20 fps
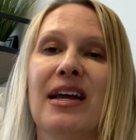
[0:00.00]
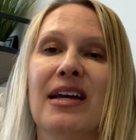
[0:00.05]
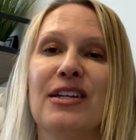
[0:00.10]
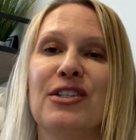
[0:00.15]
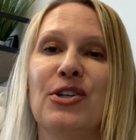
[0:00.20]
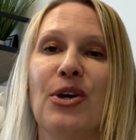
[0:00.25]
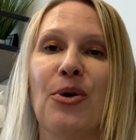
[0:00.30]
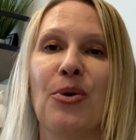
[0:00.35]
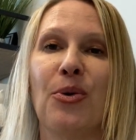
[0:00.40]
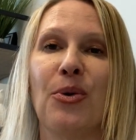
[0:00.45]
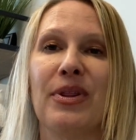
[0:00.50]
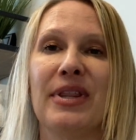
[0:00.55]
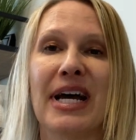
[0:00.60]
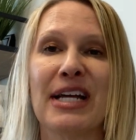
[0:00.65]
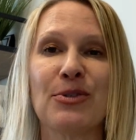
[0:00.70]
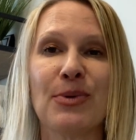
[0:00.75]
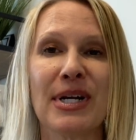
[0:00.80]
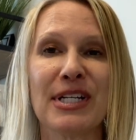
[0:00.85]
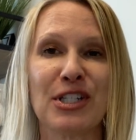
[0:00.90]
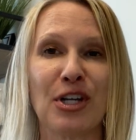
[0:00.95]
So
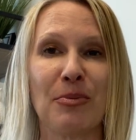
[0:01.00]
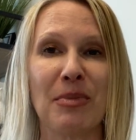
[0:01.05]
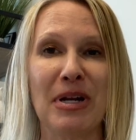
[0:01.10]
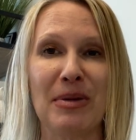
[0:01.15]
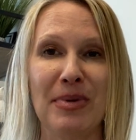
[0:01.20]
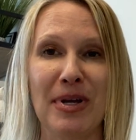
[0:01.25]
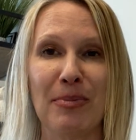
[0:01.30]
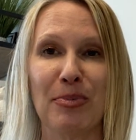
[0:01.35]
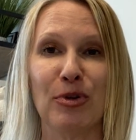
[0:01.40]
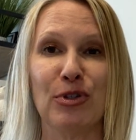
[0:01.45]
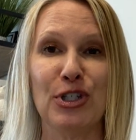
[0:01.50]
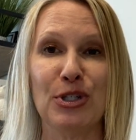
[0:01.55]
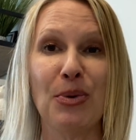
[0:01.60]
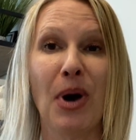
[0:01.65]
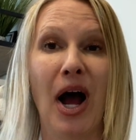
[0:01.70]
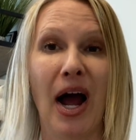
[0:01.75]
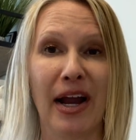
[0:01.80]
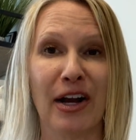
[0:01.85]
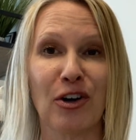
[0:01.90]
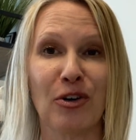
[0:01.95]
that's why so many people do
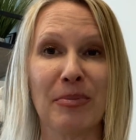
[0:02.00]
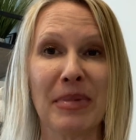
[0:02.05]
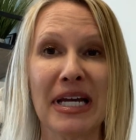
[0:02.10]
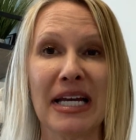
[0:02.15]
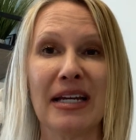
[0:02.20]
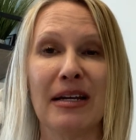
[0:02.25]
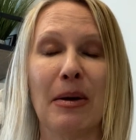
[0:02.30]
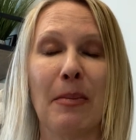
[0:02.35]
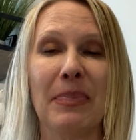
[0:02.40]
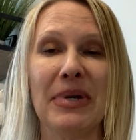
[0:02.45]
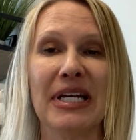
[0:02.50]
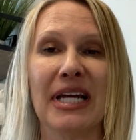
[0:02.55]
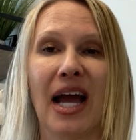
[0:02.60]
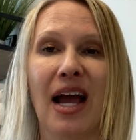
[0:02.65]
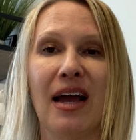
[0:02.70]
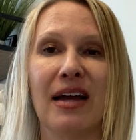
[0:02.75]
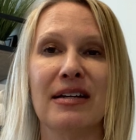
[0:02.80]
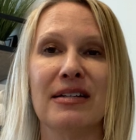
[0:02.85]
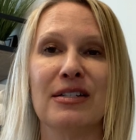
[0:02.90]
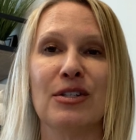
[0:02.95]
hire me,
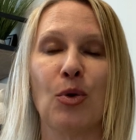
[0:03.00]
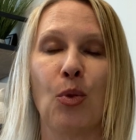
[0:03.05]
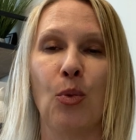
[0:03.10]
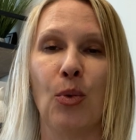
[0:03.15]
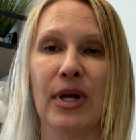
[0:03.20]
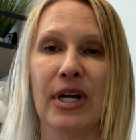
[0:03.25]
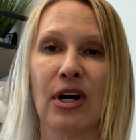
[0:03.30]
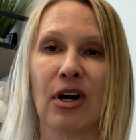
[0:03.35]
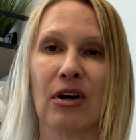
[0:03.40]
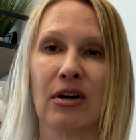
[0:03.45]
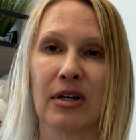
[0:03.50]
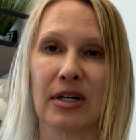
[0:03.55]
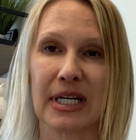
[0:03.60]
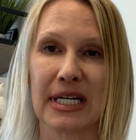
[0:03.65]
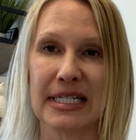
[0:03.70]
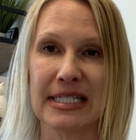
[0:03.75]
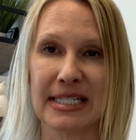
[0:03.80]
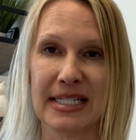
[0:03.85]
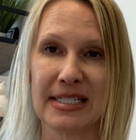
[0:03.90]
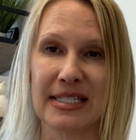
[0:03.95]
because we are
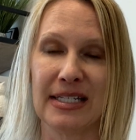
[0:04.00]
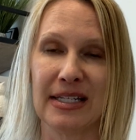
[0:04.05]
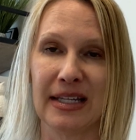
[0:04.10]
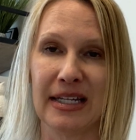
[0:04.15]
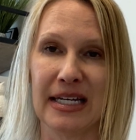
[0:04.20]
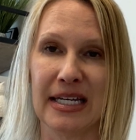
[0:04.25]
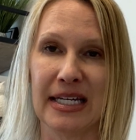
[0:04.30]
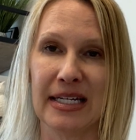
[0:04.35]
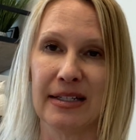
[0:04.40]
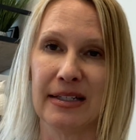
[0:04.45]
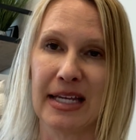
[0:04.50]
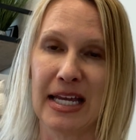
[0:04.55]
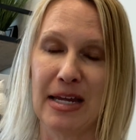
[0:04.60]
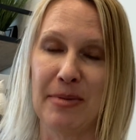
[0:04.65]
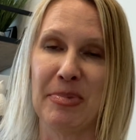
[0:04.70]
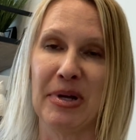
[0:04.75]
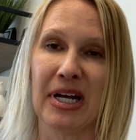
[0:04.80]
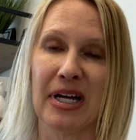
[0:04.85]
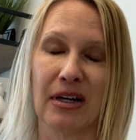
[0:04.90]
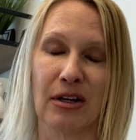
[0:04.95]
consistently
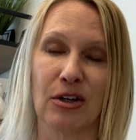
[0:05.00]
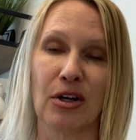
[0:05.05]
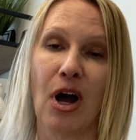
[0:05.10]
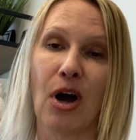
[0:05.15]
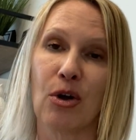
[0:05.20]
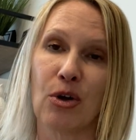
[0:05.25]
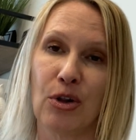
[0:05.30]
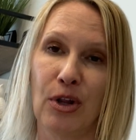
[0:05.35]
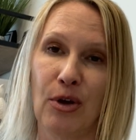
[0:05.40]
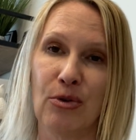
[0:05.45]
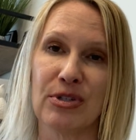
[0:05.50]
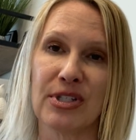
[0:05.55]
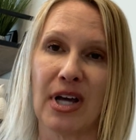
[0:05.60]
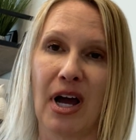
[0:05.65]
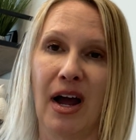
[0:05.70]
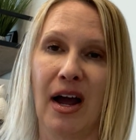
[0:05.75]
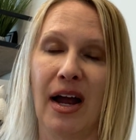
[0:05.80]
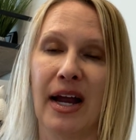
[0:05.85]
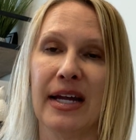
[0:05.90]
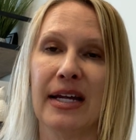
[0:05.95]
keeping a close
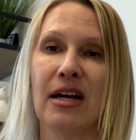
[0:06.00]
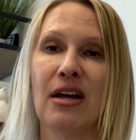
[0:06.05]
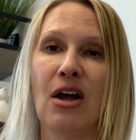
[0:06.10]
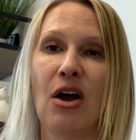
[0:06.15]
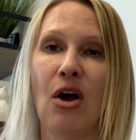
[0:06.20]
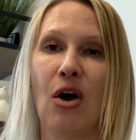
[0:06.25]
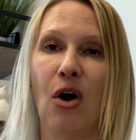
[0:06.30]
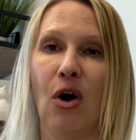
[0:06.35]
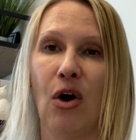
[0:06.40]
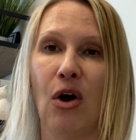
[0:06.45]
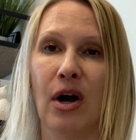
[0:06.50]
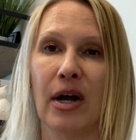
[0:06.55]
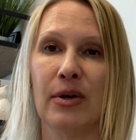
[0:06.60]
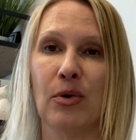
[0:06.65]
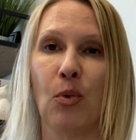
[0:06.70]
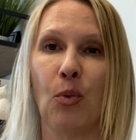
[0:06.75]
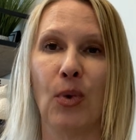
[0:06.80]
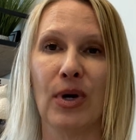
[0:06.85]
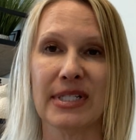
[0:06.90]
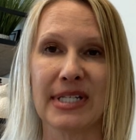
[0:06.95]
eye
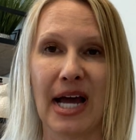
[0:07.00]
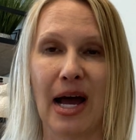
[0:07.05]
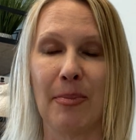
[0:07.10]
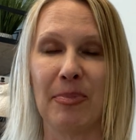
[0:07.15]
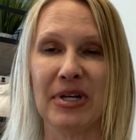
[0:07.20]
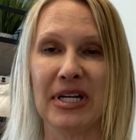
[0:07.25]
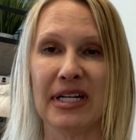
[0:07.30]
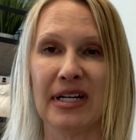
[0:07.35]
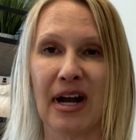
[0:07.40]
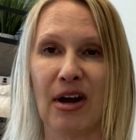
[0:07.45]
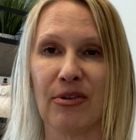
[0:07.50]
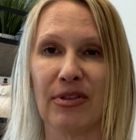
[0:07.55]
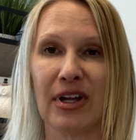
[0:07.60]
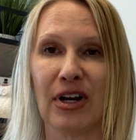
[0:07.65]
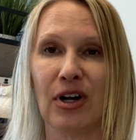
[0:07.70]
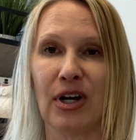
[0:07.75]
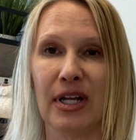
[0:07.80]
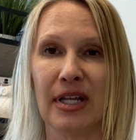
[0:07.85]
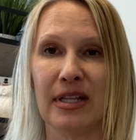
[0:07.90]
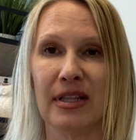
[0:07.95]
on what's happening out
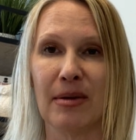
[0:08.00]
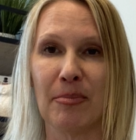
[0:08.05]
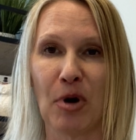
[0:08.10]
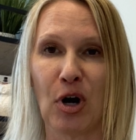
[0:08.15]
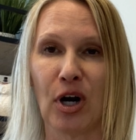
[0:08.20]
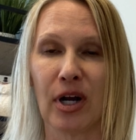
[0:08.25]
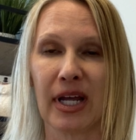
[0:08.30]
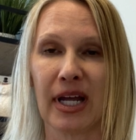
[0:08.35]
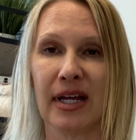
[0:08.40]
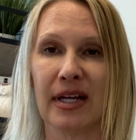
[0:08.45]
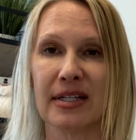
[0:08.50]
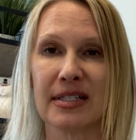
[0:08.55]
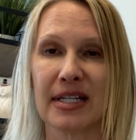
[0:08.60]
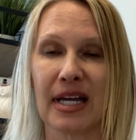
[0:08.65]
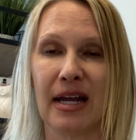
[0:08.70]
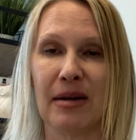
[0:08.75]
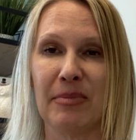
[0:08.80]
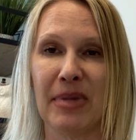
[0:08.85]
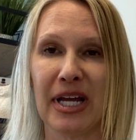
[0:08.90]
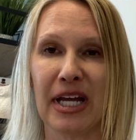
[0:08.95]
there in the market
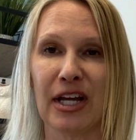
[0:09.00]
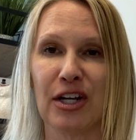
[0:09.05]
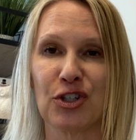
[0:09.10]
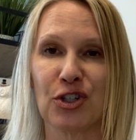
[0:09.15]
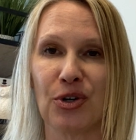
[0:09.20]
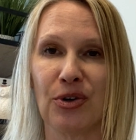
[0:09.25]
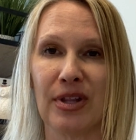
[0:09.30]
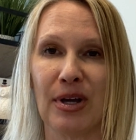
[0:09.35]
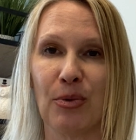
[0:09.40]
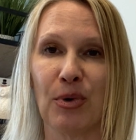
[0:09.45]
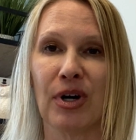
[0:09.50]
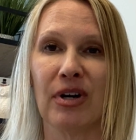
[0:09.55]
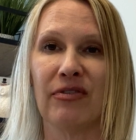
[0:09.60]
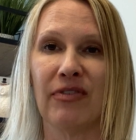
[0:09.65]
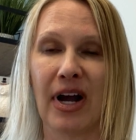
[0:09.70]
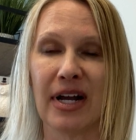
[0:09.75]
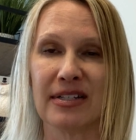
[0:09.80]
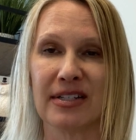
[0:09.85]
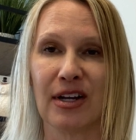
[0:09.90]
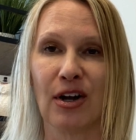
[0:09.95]
and making sure that we're
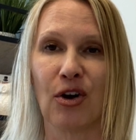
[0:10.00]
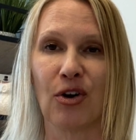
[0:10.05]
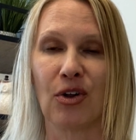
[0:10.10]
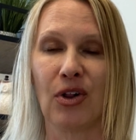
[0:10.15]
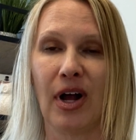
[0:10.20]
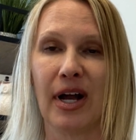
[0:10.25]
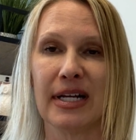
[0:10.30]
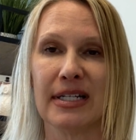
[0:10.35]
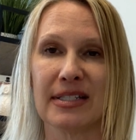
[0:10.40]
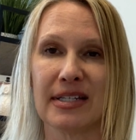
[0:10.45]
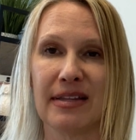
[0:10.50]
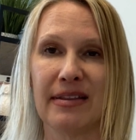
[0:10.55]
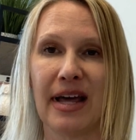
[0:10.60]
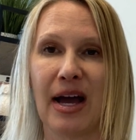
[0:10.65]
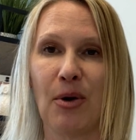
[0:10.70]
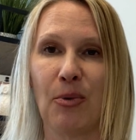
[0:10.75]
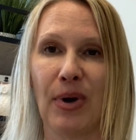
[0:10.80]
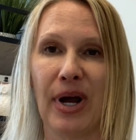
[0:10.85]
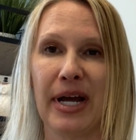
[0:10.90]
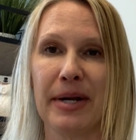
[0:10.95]
advising our clients in
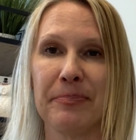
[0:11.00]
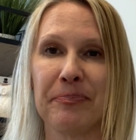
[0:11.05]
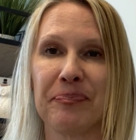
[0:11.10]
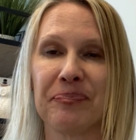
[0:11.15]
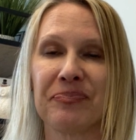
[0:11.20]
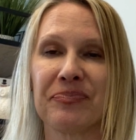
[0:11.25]
that way.